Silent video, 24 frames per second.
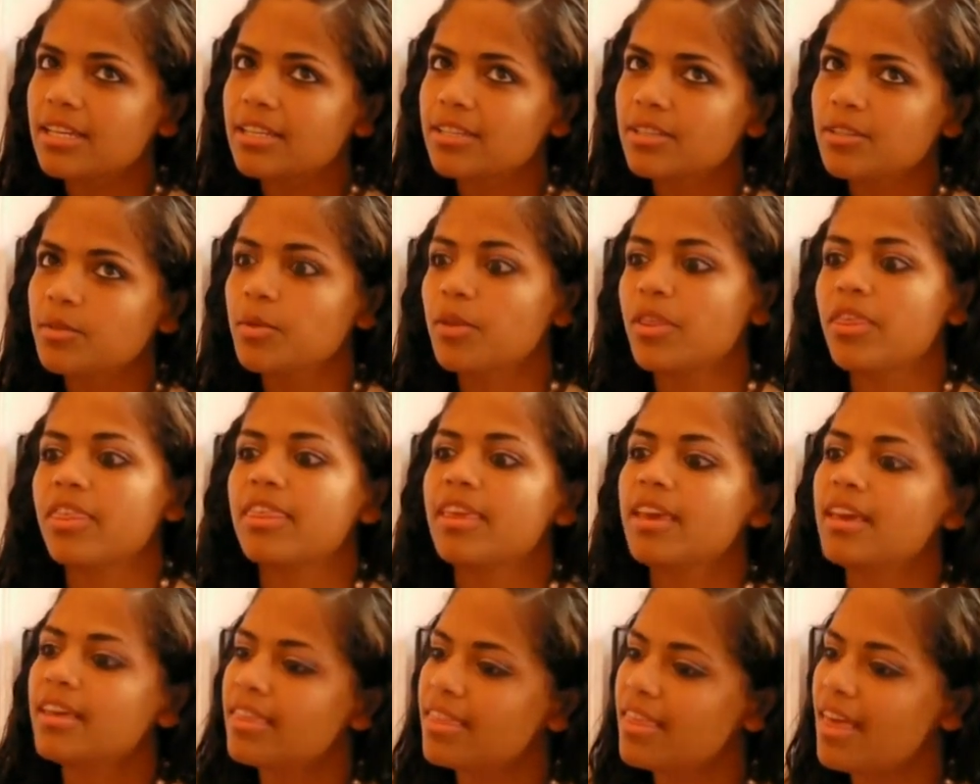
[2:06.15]
you would
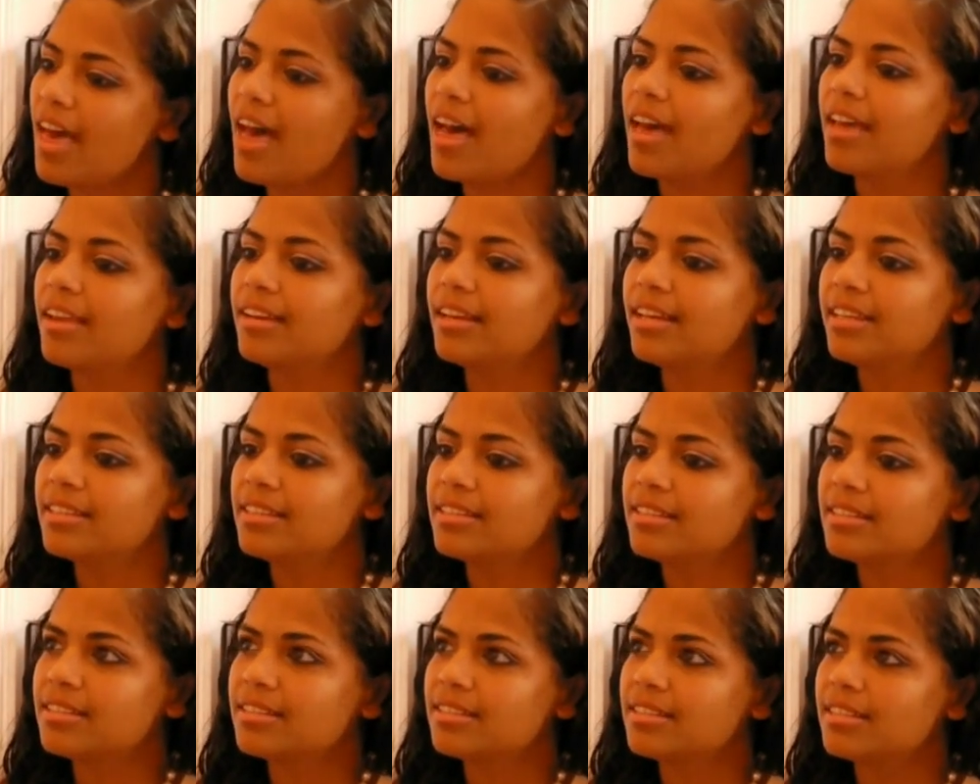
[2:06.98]
think that
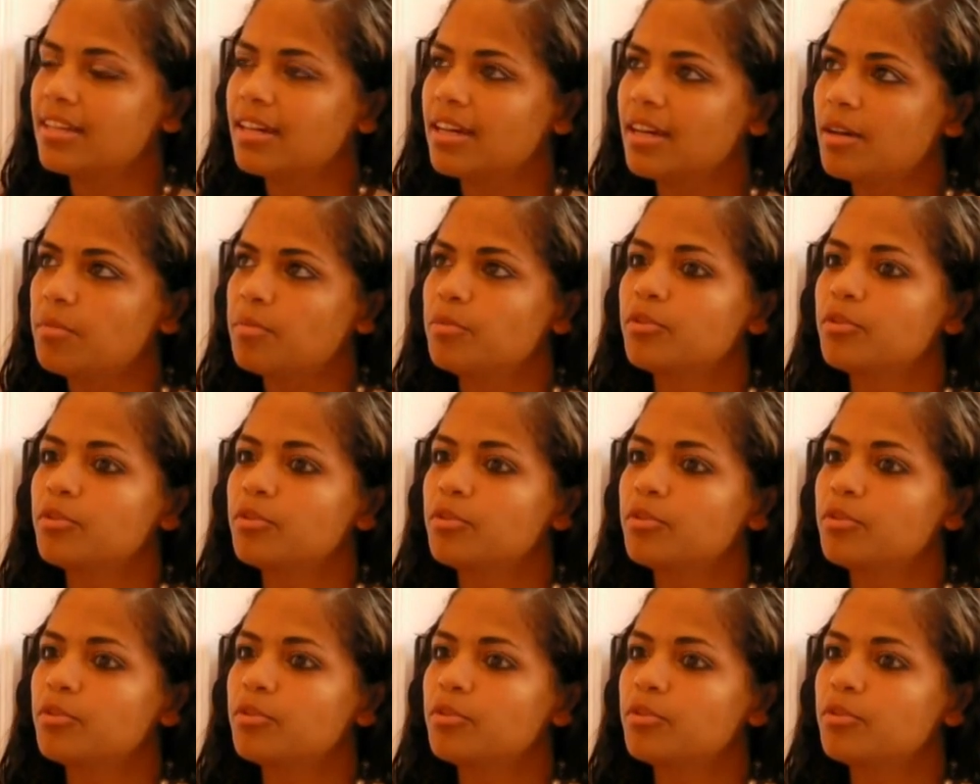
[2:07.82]
it's a